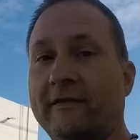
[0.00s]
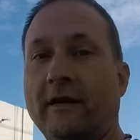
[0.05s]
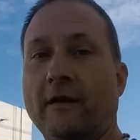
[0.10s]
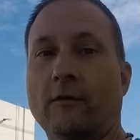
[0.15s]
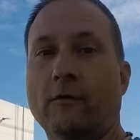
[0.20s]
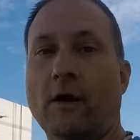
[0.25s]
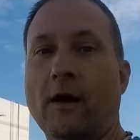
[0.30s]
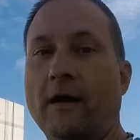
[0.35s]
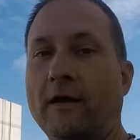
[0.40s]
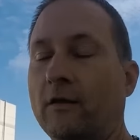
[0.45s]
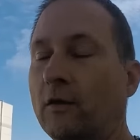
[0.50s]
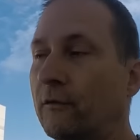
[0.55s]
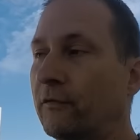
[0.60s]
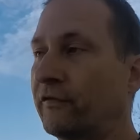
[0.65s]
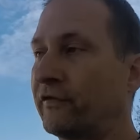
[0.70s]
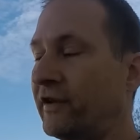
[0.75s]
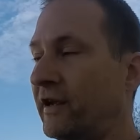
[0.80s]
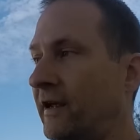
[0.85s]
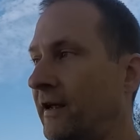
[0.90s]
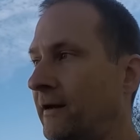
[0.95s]
stingray you've
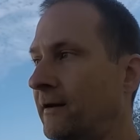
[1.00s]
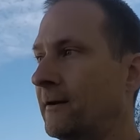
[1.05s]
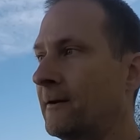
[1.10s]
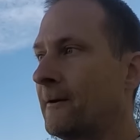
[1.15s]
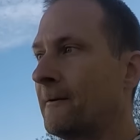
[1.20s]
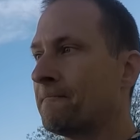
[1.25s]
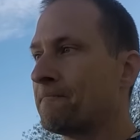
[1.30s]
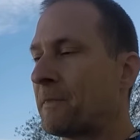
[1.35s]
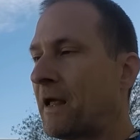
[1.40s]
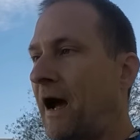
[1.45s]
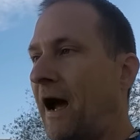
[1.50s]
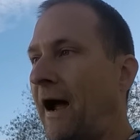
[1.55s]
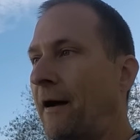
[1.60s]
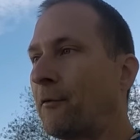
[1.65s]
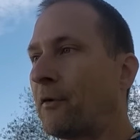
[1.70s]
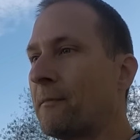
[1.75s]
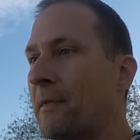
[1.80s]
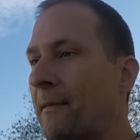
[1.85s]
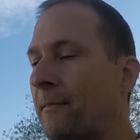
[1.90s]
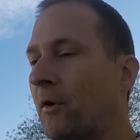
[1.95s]
seen? I
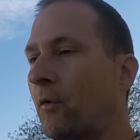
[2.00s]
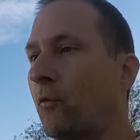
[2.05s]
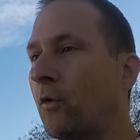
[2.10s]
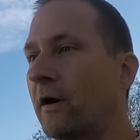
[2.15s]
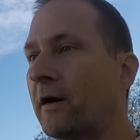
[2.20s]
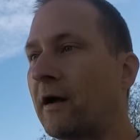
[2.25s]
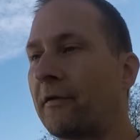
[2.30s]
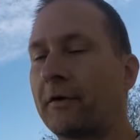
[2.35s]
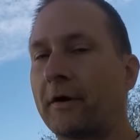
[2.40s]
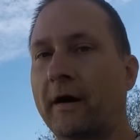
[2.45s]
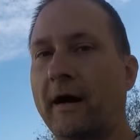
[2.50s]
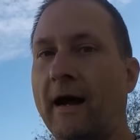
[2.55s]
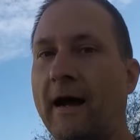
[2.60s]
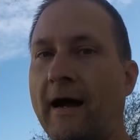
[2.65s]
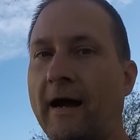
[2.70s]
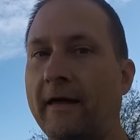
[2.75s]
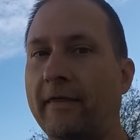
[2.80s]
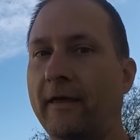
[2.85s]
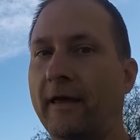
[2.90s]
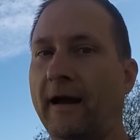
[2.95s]
remember one other
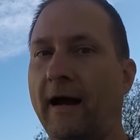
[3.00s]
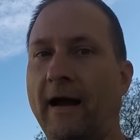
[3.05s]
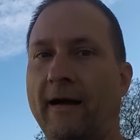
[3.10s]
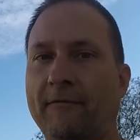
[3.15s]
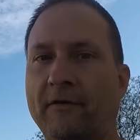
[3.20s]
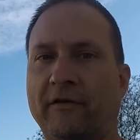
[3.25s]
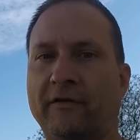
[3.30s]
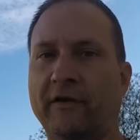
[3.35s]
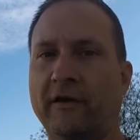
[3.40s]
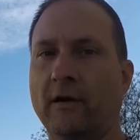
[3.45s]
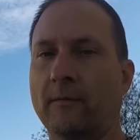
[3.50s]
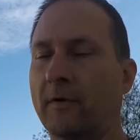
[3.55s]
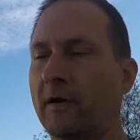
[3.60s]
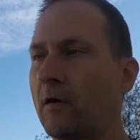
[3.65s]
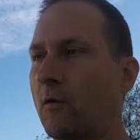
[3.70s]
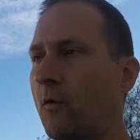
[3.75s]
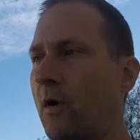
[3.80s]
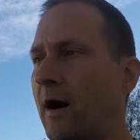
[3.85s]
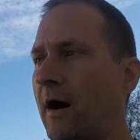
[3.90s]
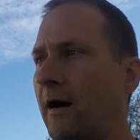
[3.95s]
guy that I haven't seen him in
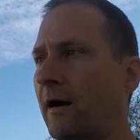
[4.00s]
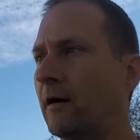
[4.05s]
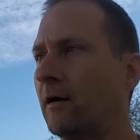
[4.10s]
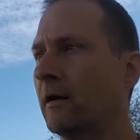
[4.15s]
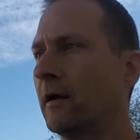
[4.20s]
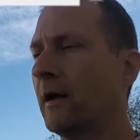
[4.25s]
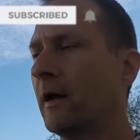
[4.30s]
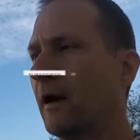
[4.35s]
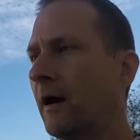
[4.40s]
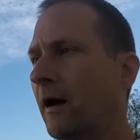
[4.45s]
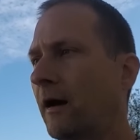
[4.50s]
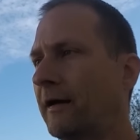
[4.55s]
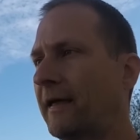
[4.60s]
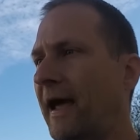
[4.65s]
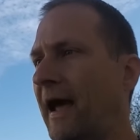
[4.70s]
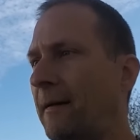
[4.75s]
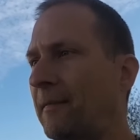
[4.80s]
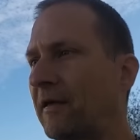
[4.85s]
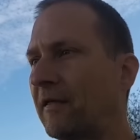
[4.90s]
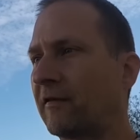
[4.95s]
a while, uh,
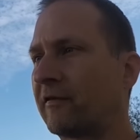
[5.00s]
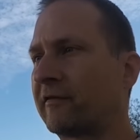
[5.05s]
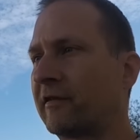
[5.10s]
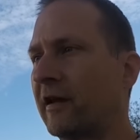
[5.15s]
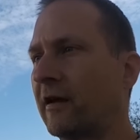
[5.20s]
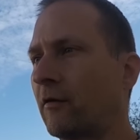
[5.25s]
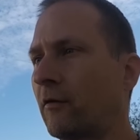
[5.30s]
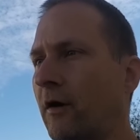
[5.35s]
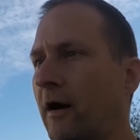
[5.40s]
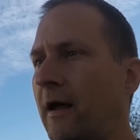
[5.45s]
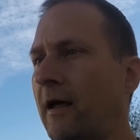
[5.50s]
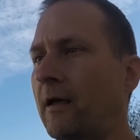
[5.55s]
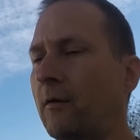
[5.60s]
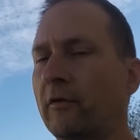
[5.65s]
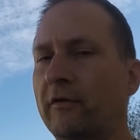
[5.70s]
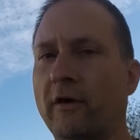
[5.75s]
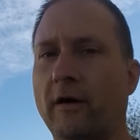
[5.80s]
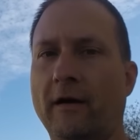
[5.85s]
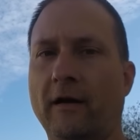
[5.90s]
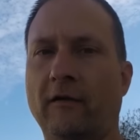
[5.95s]
Gabby the Stingray. He
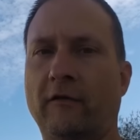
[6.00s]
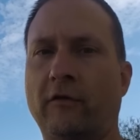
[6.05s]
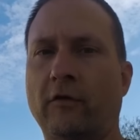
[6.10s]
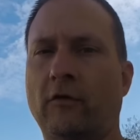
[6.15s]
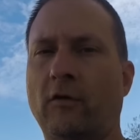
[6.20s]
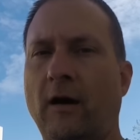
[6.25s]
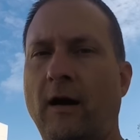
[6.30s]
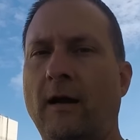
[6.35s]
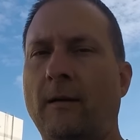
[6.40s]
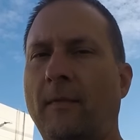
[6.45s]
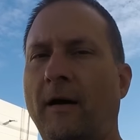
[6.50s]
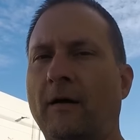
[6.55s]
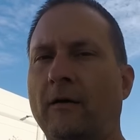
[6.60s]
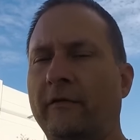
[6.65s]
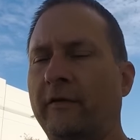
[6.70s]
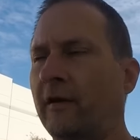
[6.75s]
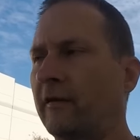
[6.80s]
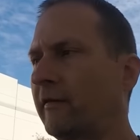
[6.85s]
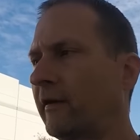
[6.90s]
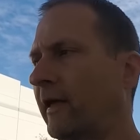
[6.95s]
was on Instagram. I don't
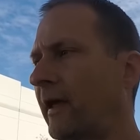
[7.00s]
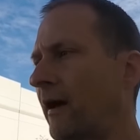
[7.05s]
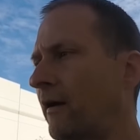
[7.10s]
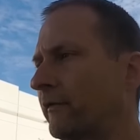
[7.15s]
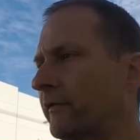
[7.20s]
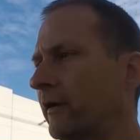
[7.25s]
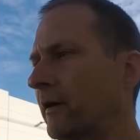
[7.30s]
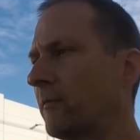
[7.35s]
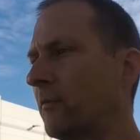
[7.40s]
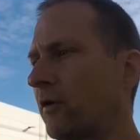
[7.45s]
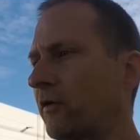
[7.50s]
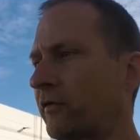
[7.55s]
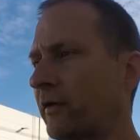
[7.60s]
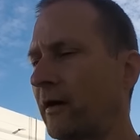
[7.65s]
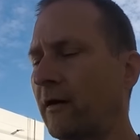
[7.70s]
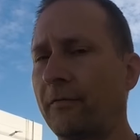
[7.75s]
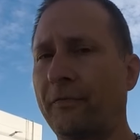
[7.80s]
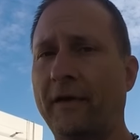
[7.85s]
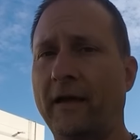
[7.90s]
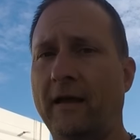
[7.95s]
see his account anymore, so I
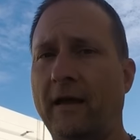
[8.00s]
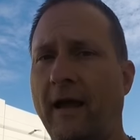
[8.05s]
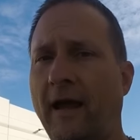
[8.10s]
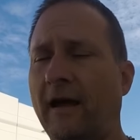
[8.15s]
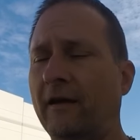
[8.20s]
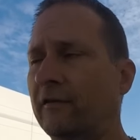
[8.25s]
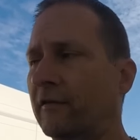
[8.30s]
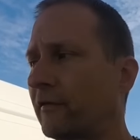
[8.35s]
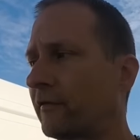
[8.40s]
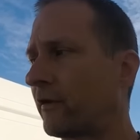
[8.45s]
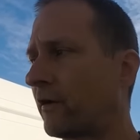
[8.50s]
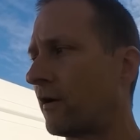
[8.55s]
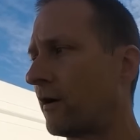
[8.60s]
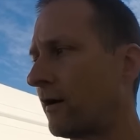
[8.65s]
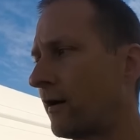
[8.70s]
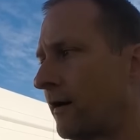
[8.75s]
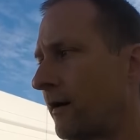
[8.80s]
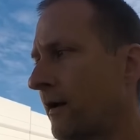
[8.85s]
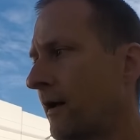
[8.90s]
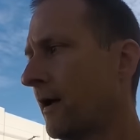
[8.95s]
don't think he has his
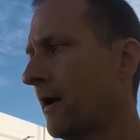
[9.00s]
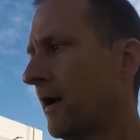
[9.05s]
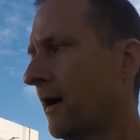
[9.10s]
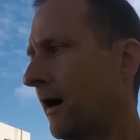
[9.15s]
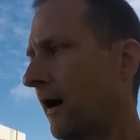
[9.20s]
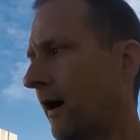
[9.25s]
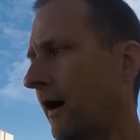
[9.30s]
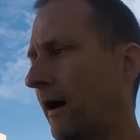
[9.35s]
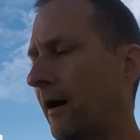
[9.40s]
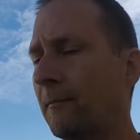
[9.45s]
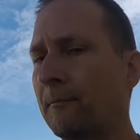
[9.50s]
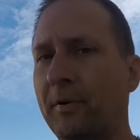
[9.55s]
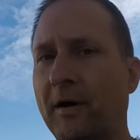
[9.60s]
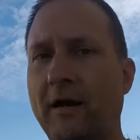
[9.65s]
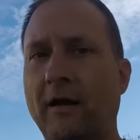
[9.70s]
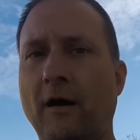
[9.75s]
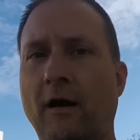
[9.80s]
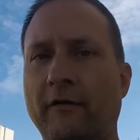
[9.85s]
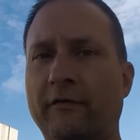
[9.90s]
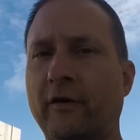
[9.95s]
car. Um, but
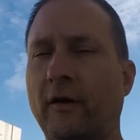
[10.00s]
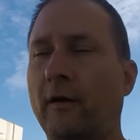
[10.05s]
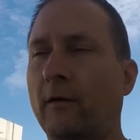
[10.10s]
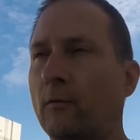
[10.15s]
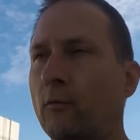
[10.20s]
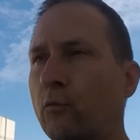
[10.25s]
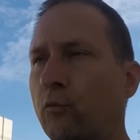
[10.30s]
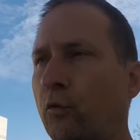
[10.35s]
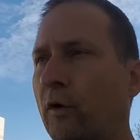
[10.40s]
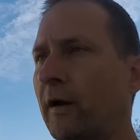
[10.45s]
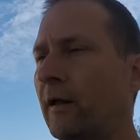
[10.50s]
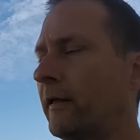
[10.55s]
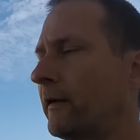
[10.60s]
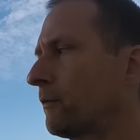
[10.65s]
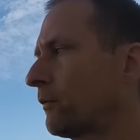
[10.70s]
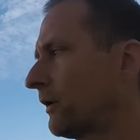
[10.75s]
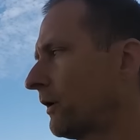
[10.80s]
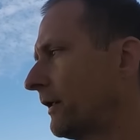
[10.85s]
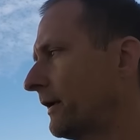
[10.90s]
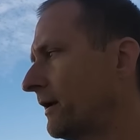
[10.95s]
he also had a really,
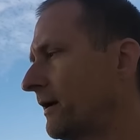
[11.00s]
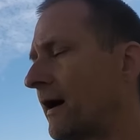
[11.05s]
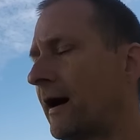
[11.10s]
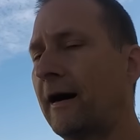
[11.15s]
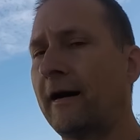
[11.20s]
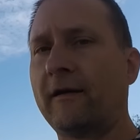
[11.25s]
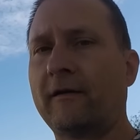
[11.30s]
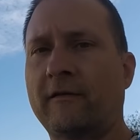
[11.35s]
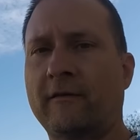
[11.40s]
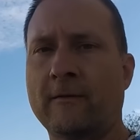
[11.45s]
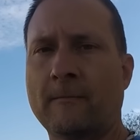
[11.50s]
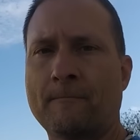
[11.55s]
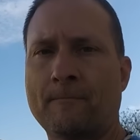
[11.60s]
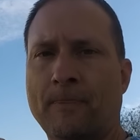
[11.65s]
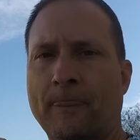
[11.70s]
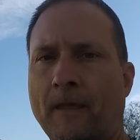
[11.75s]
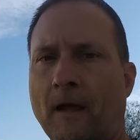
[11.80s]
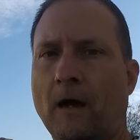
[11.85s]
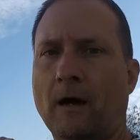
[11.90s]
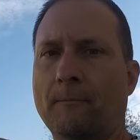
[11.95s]
really nice
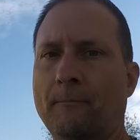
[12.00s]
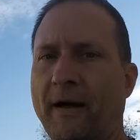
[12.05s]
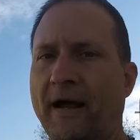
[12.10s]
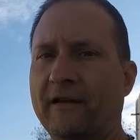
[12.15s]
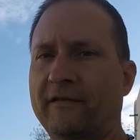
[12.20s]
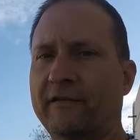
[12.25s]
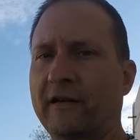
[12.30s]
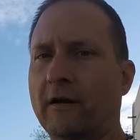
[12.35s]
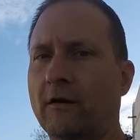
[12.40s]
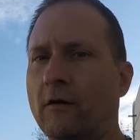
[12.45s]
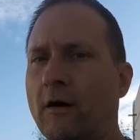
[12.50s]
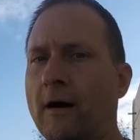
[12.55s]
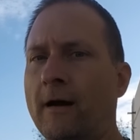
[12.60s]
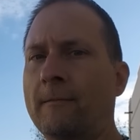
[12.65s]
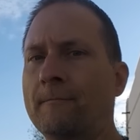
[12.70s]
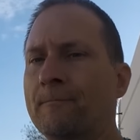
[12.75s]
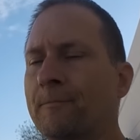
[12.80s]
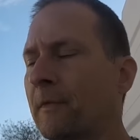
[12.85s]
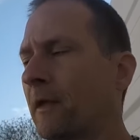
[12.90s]
uh, base Stingray.